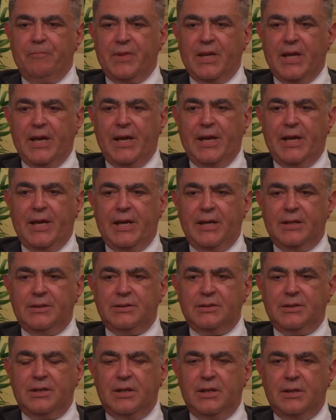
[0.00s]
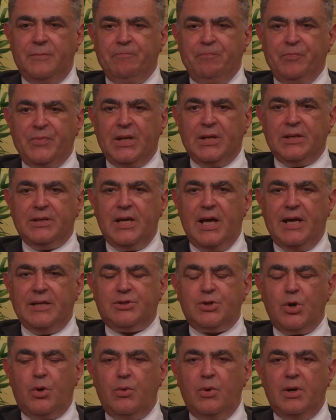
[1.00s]
And
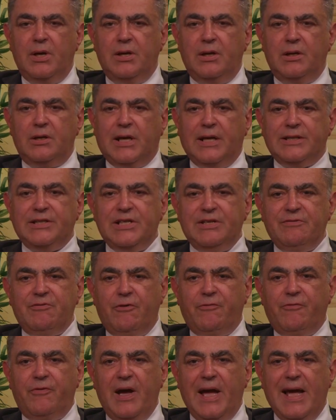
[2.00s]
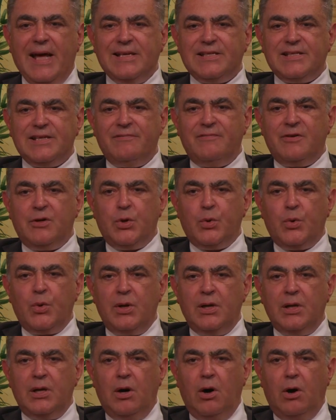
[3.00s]
so Kadyrov has a role
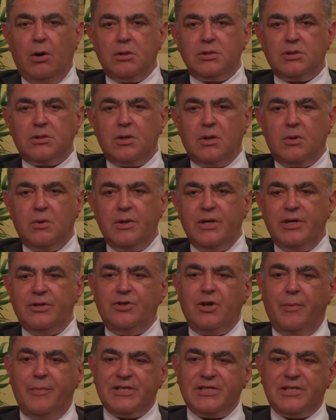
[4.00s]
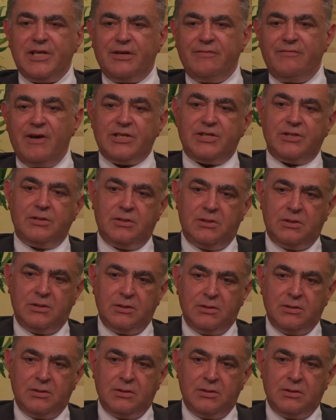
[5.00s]
also in domestic Russian